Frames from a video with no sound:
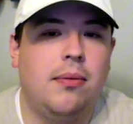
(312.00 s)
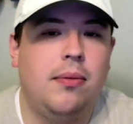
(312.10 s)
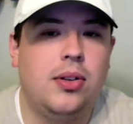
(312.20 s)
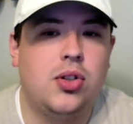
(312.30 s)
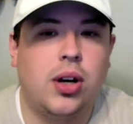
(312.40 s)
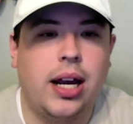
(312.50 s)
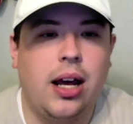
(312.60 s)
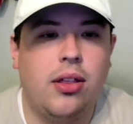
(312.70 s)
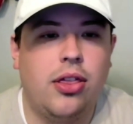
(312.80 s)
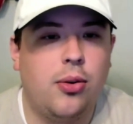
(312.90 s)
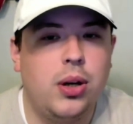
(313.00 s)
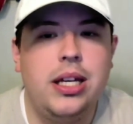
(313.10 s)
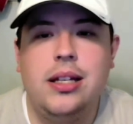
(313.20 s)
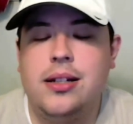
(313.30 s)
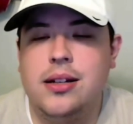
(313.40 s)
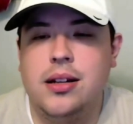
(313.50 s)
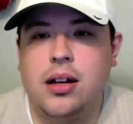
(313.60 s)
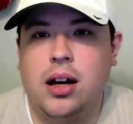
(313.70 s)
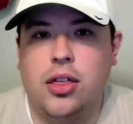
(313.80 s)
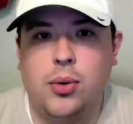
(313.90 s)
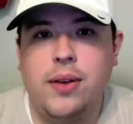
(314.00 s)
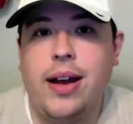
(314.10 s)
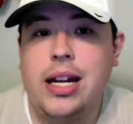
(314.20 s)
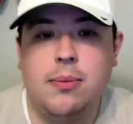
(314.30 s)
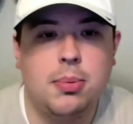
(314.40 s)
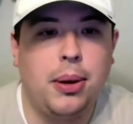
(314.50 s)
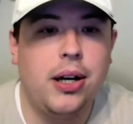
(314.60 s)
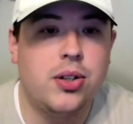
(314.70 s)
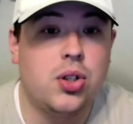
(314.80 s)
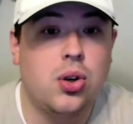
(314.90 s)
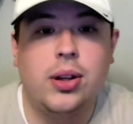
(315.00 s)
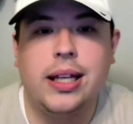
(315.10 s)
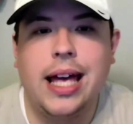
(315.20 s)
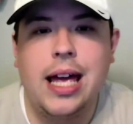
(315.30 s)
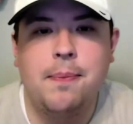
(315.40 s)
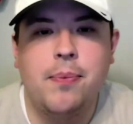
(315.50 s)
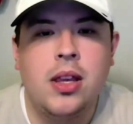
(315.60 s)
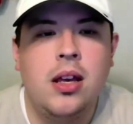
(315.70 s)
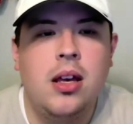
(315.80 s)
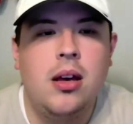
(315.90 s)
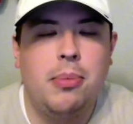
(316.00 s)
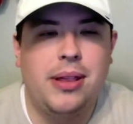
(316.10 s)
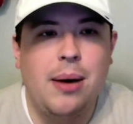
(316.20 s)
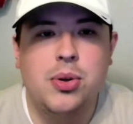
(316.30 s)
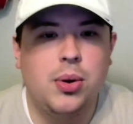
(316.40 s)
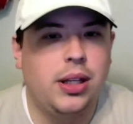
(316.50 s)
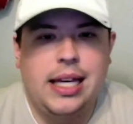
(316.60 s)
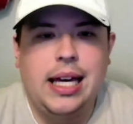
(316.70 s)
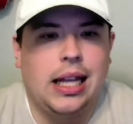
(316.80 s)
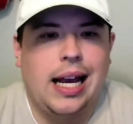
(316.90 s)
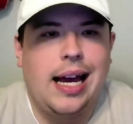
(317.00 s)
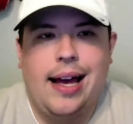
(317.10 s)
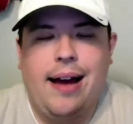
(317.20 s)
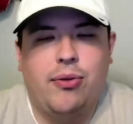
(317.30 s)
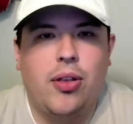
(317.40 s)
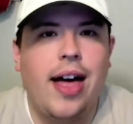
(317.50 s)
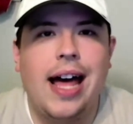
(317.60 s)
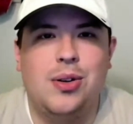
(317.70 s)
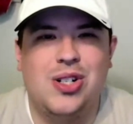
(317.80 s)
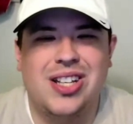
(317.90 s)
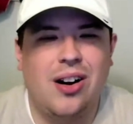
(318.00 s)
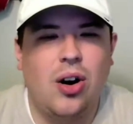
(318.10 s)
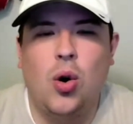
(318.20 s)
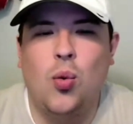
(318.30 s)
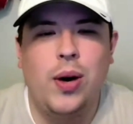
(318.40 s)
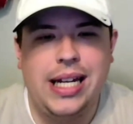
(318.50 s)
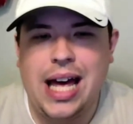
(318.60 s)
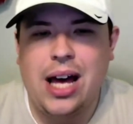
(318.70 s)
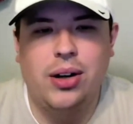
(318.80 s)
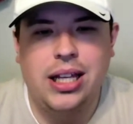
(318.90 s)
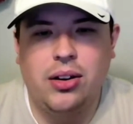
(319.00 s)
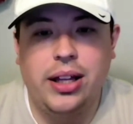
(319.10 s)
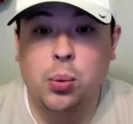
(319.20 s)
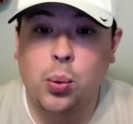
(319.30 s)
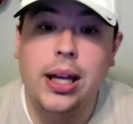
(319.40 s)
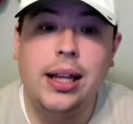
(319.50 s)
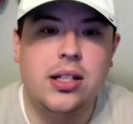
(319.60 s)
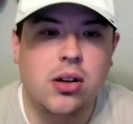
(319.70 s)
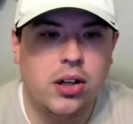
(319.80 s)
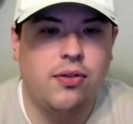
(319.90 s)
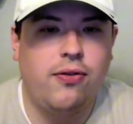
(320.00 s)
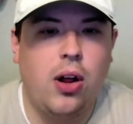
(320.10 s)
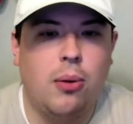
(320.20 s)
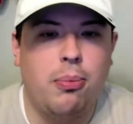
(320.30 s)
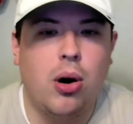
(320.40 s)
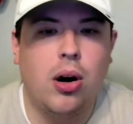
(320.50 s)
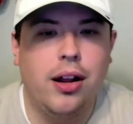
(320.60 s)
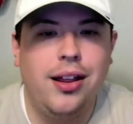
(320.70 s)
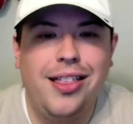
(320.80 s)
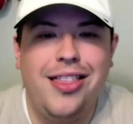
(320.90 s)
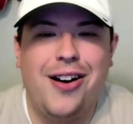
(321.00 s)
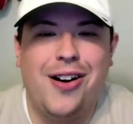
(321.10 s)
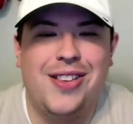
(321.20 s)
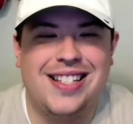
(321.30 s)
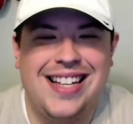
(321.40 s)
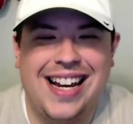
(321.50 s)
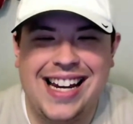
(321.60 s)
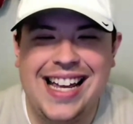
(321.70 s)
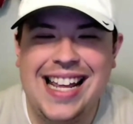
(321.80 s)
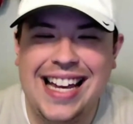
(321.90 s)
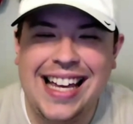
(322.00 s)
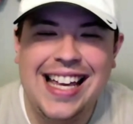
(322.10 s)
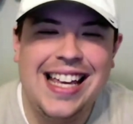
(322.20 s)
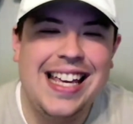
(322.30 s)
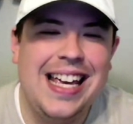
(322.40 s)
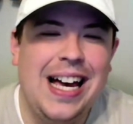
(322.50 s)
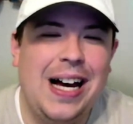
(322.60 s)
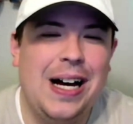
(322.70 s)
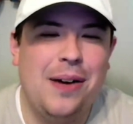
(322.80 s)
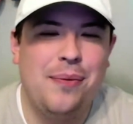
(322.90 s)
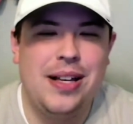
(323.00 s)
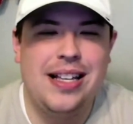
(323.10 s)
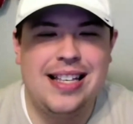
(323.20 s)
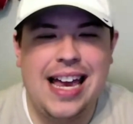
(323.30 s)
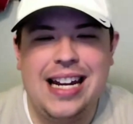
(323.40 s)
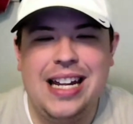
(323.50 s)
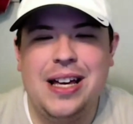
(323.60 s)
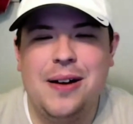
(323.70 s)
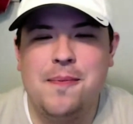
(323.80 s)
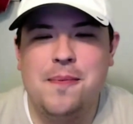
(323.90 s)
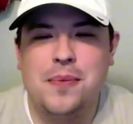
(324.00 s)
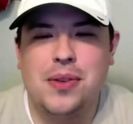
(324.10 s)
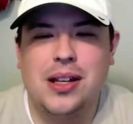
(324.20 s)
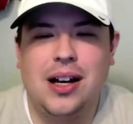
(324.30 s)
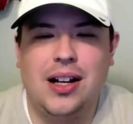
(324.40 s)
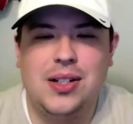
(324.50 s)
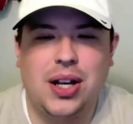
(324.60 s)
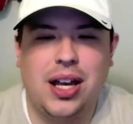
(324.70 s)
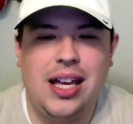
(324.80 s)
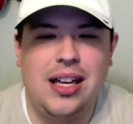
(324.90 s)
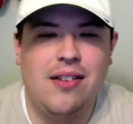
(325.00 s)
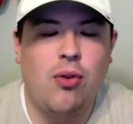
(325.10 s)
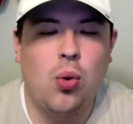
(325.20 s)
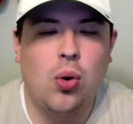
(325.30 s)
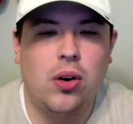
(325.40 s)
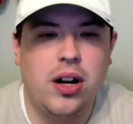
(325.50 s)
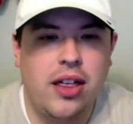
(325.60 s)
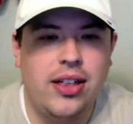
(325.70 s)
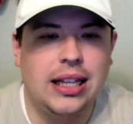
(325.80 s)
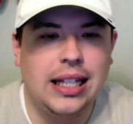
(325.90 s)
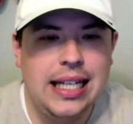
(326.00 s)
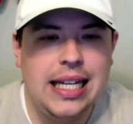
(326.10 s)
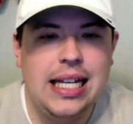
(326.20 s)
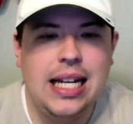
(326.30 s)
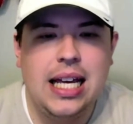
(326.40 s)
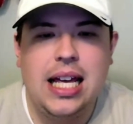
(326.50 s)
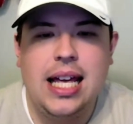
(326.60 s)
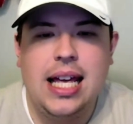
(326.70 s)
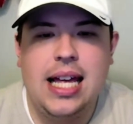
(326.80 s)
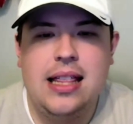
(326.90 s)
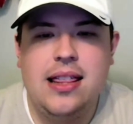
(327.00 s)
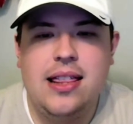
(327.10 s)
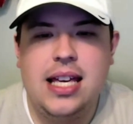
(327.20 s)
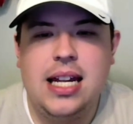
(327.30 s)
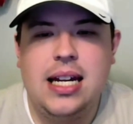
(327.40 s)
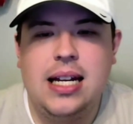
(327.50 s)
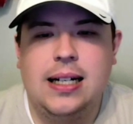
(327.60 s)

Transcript: struck out three of A&M's players to start the game. But that was really it. Like after that, it just kind of all went downhill, and it really started to fall apart there in the second inning as A&M took a 4-0 lead, and then